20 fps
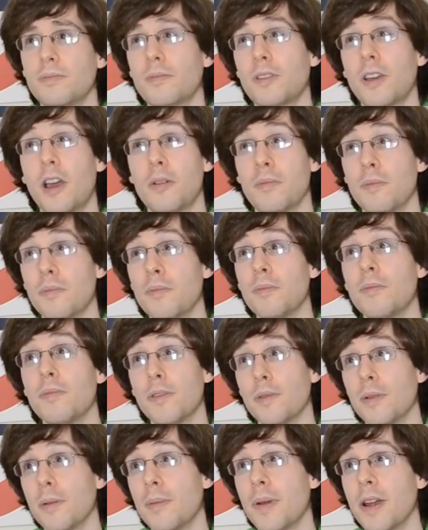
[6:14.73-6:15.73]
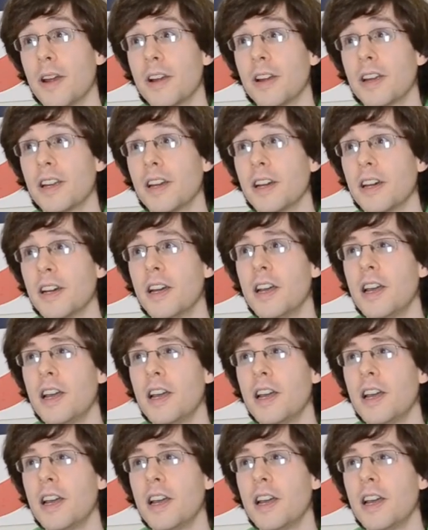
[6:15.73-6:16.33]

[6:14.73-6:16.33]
come from America,